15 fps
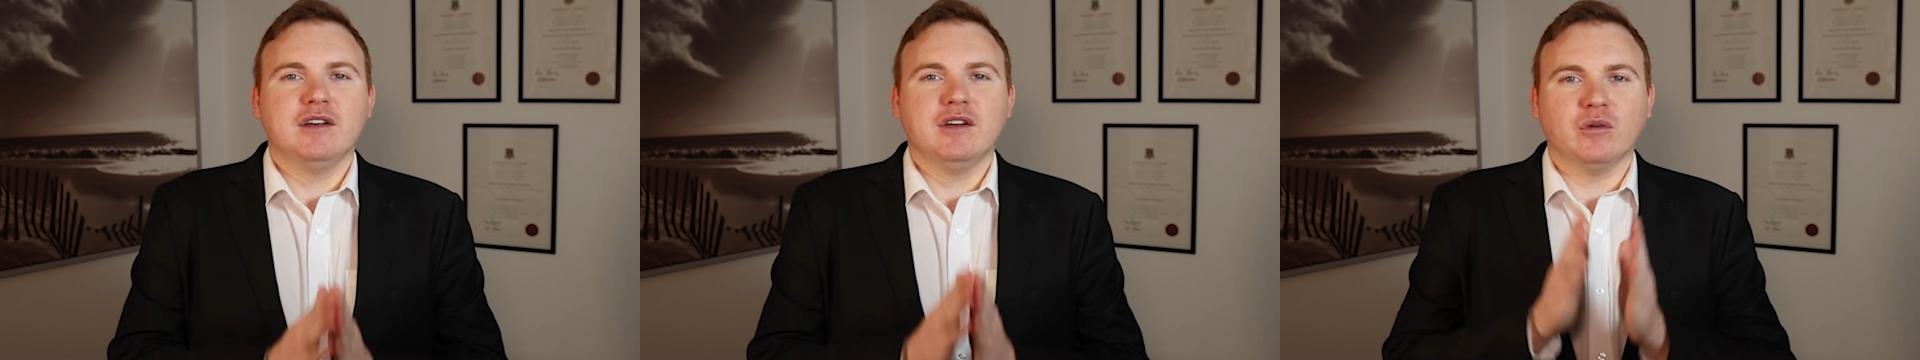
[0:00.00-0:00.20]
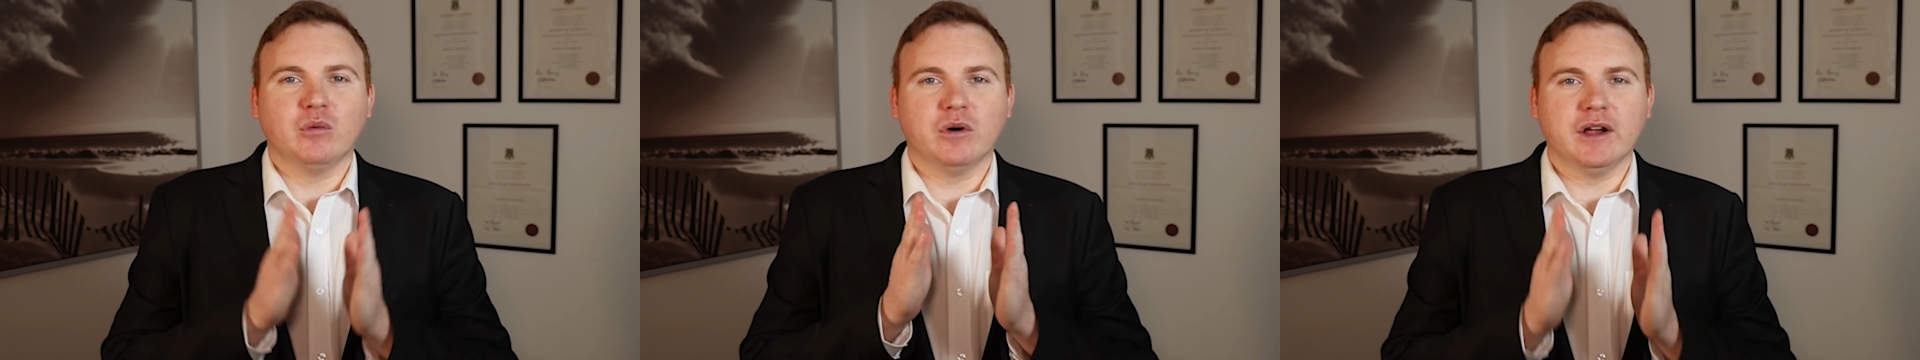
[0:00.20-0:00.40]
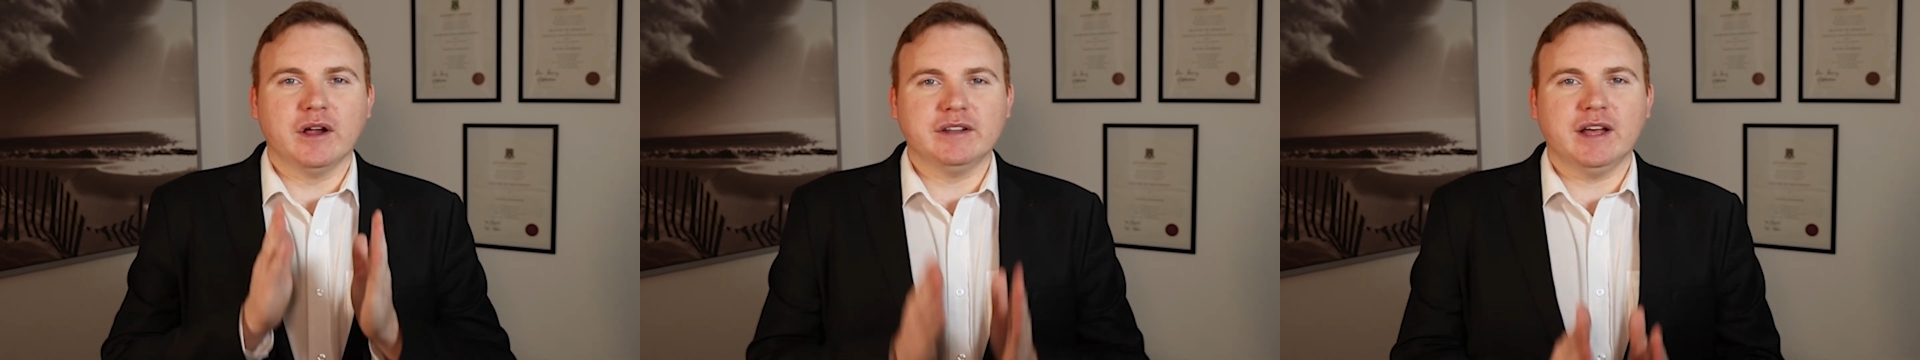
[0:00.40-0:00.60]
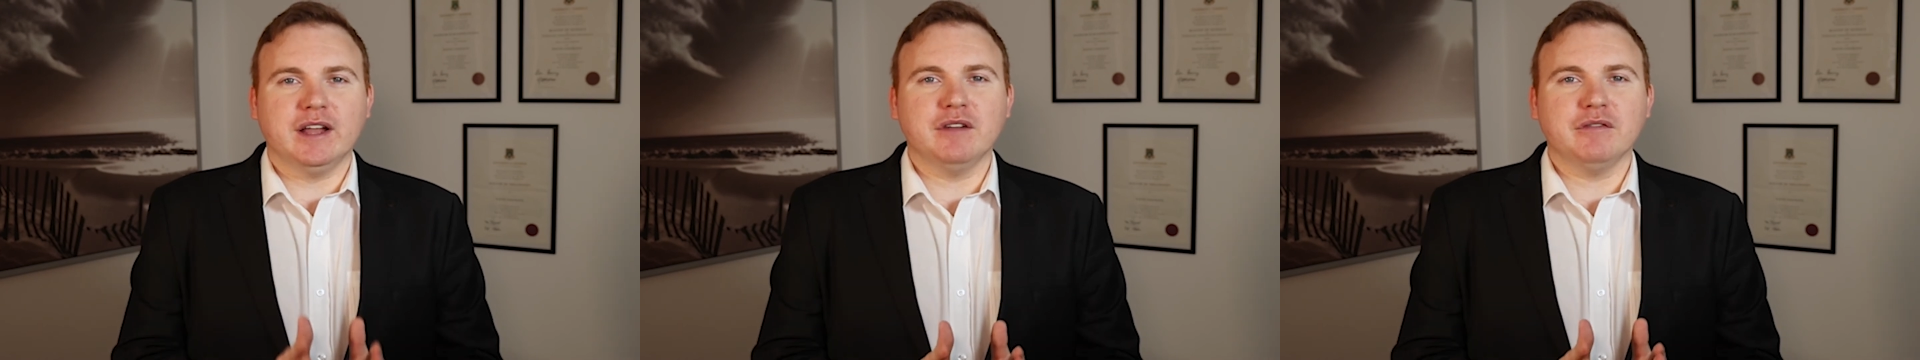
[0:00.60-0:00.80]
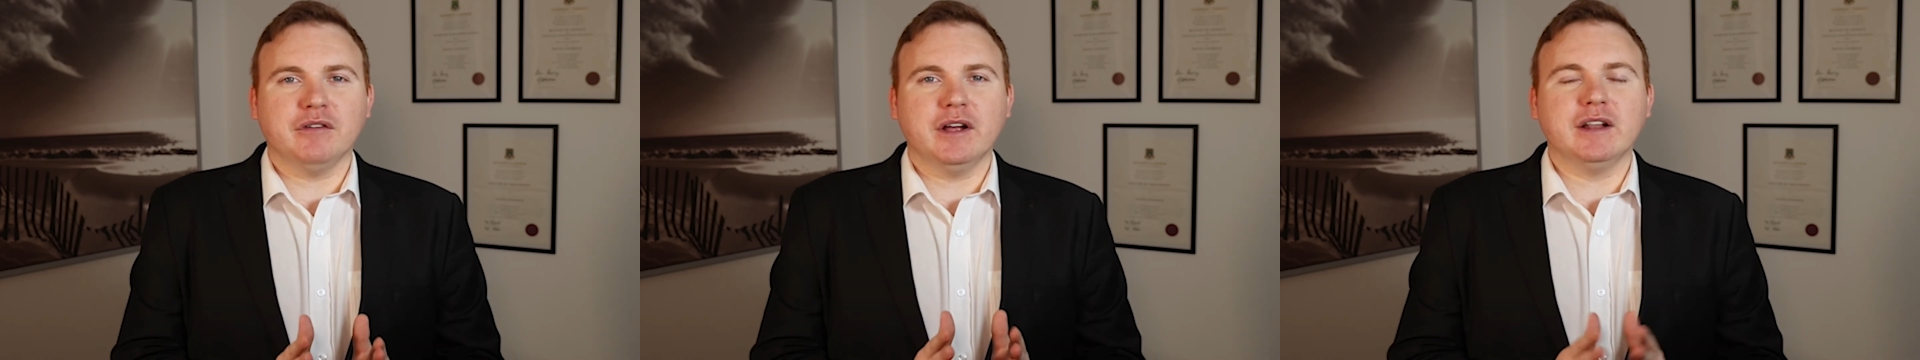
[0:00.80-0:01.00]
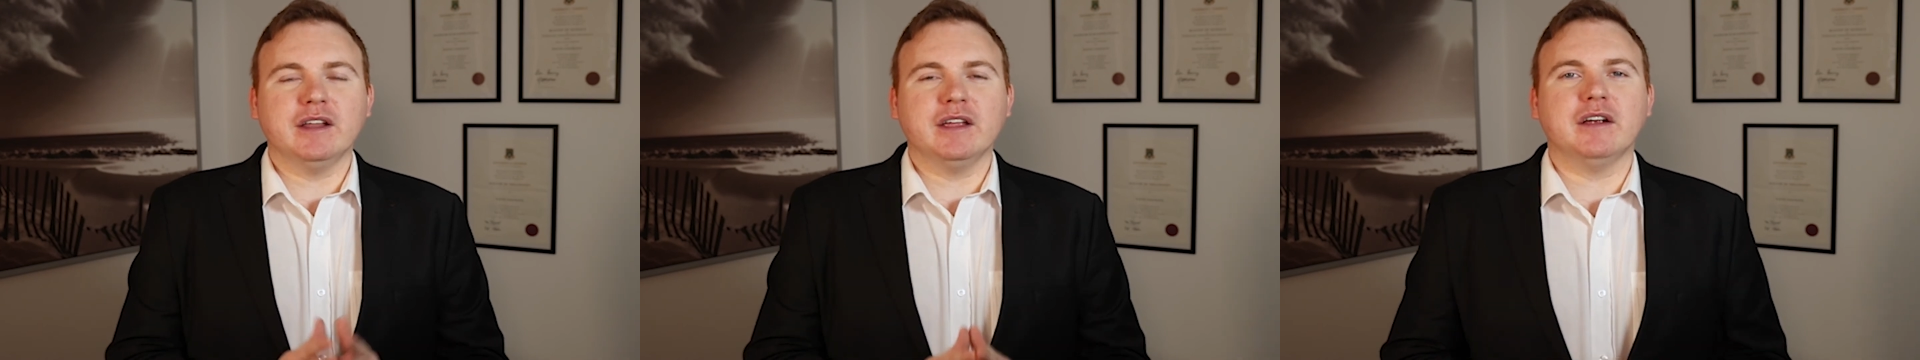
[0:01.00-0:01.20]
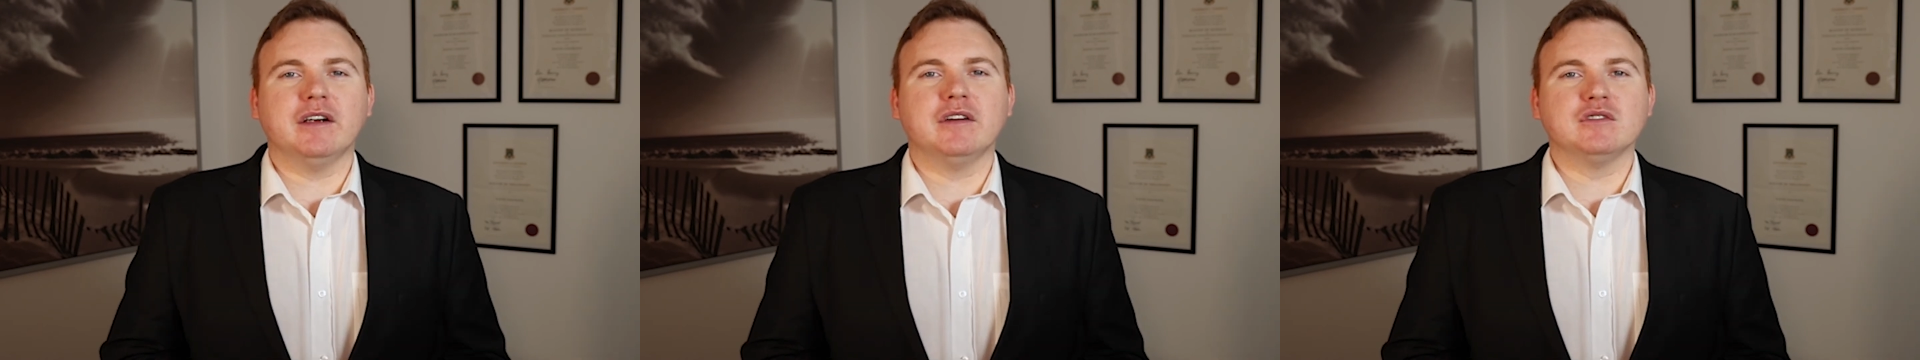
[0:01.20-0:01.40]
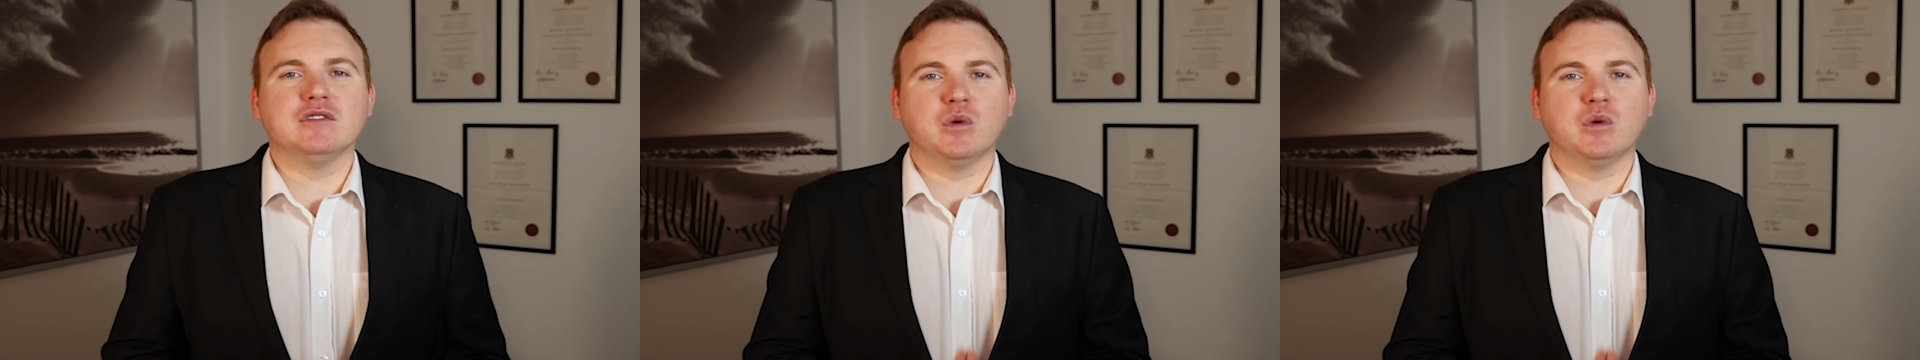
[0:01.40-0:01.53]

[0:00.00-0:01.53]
We're identifying the areas